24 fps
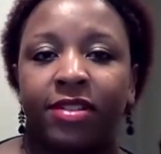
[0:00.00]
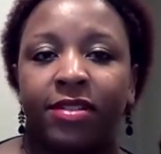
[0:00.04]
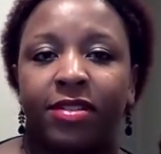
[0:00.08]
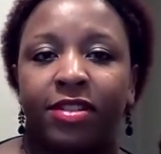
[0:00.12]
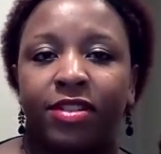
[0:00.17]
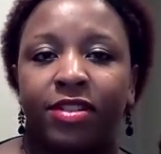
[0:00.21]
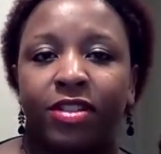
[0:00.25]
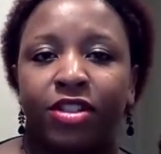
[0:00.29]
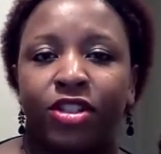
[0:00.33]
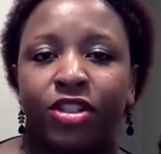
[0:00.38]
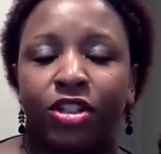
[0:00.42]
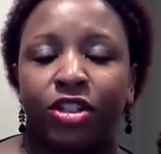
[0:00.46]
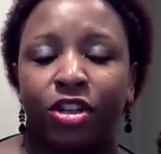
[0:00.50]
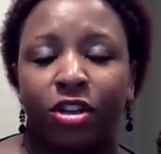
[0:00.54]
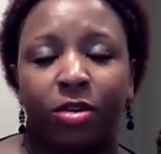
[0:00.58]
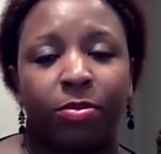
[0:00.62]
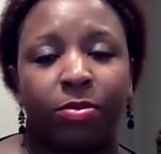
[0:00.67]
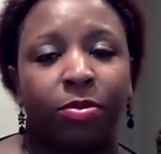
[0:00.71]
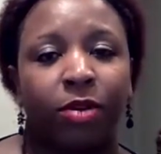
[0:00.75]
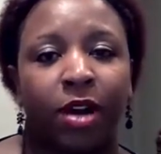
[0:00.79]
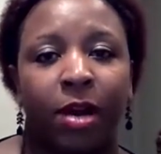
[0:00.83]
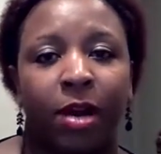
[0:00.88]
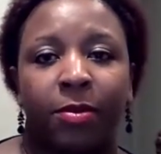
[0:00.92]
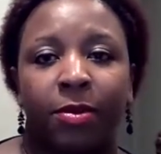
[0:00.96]
sugar
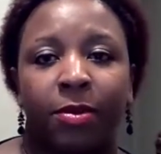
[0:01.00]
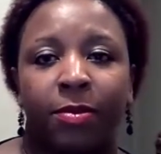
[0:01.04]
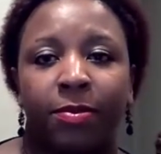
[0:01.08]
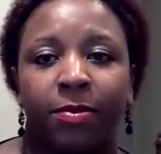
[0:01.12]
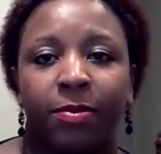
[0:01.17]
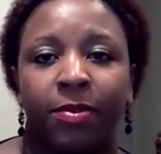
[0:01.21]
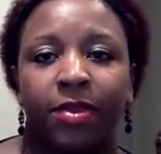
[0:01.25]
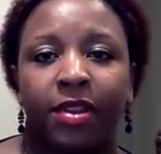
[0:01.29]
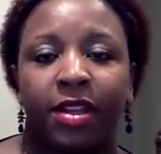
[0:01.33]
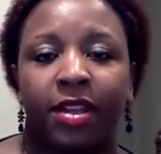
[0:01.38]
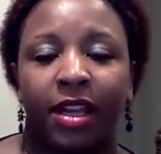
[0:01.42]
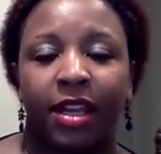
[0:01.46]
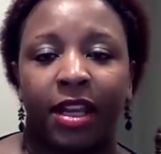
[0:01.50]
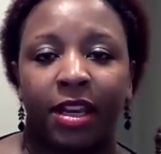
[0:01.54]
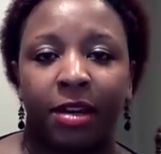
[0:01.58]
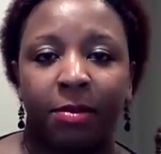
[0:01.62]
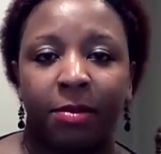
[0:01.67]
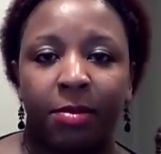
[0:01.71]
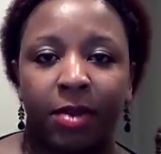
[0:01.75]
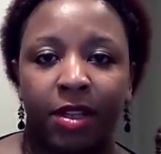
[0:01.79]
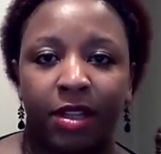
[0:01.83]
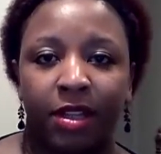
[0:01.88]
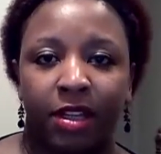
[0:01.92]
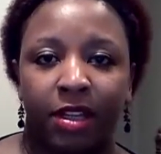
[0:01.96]
problem, the
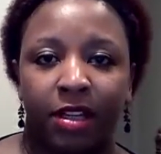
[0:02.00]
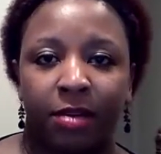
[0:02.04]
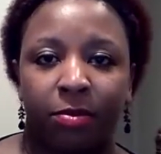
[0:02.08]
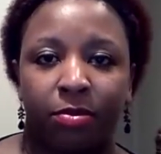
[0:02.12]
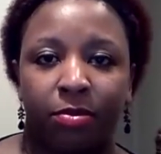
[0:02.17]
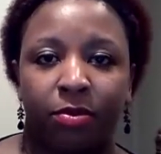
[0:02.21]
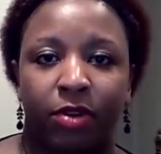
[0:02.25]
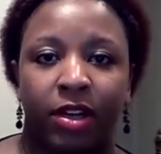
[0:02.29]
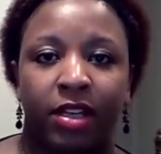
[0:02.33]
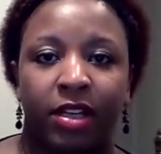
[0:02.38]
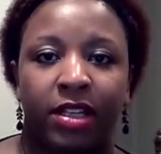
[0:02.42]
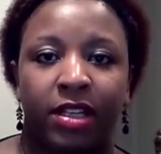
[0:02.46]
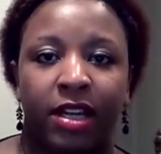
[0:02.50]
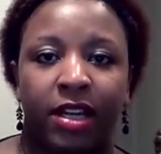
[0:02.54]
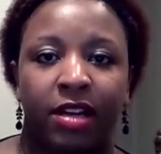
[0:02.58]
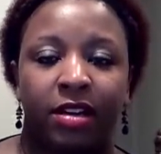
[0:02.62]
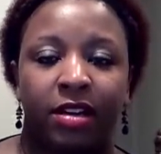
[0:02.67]
inability to break down